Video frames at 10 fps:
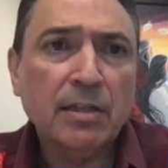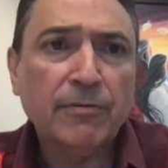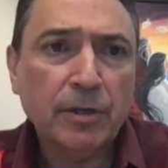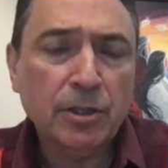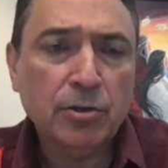
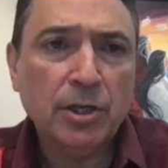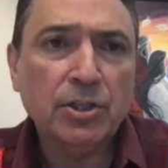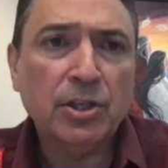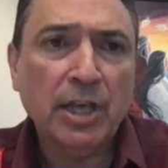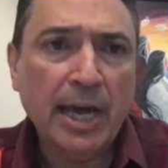
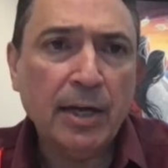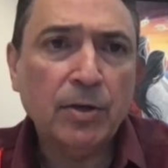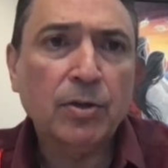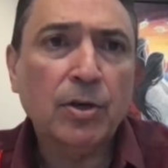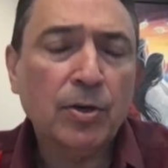frustration, the anger,
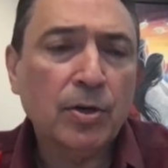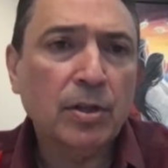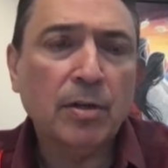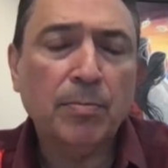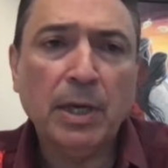and the hurt
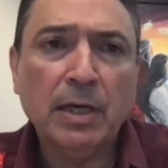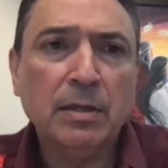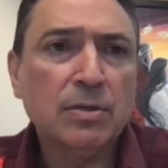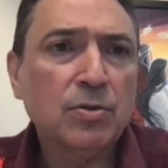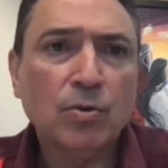and the pain.
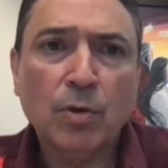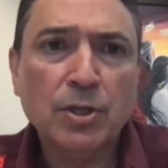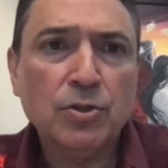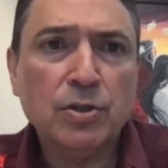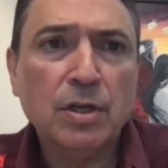There's no
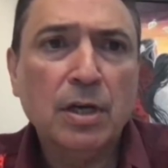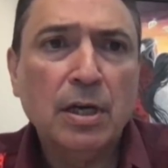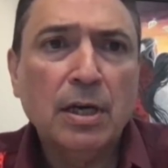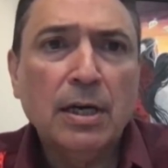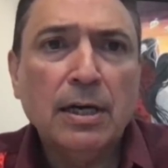question.
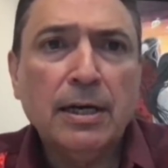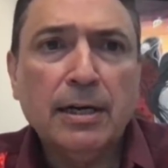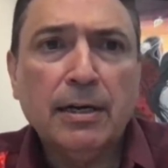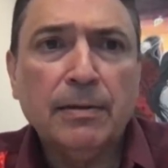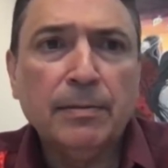
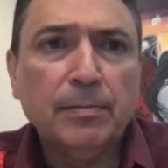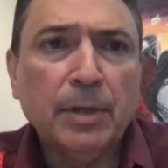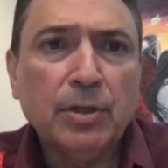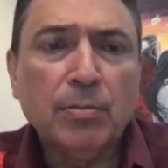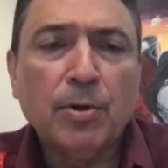Uh,
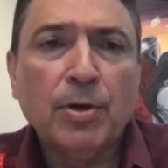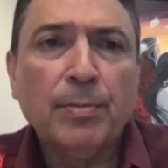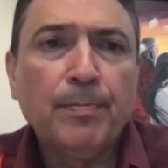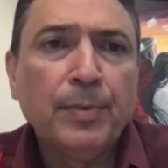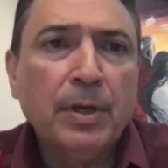but to
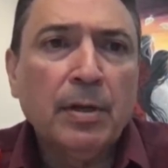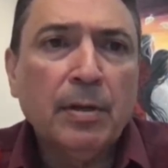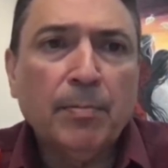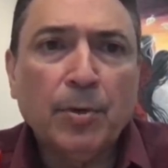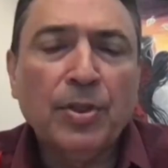burn,
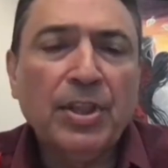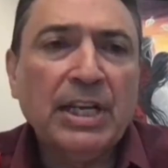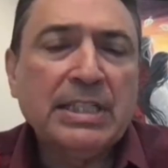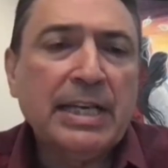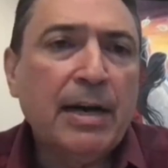burn
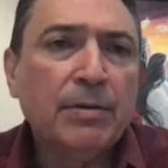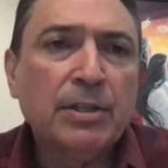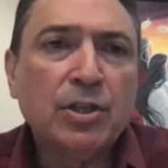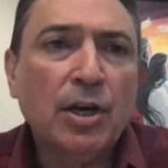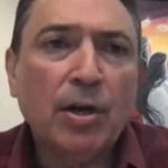things down
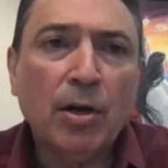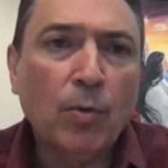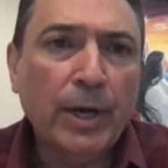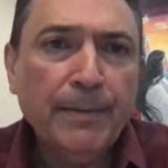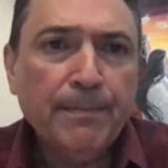is not our way.